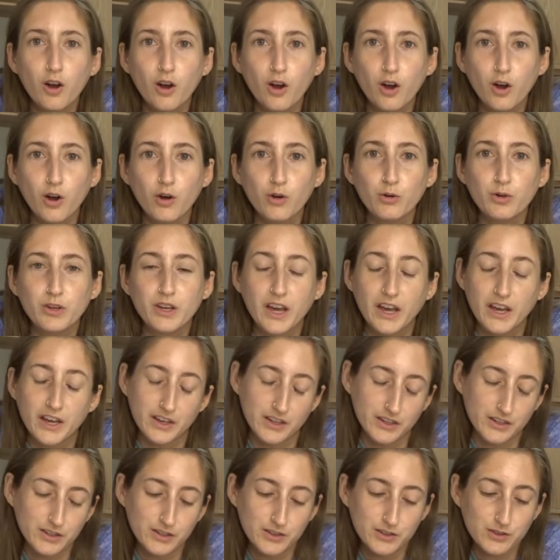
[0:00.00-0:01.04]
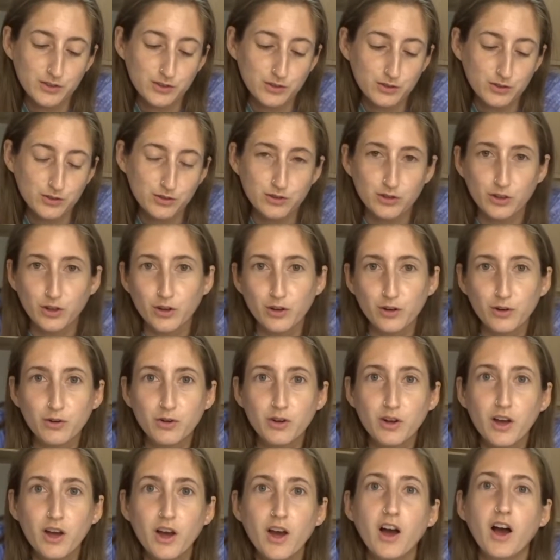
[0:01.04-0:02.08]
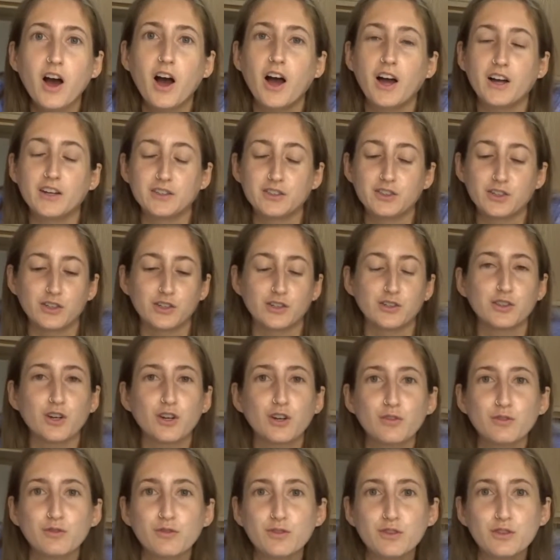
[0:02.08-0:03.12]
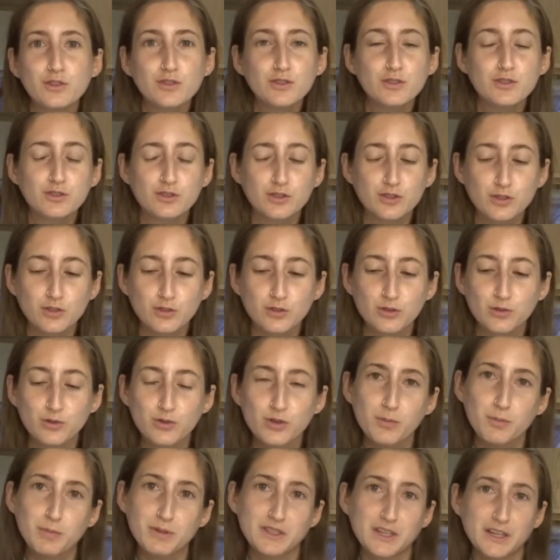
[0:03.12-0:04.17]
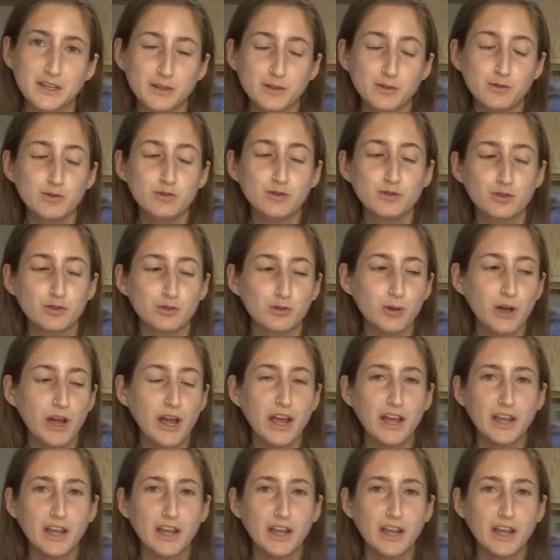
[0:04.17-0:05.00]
Okay, so I turned off the stew, the potato stew,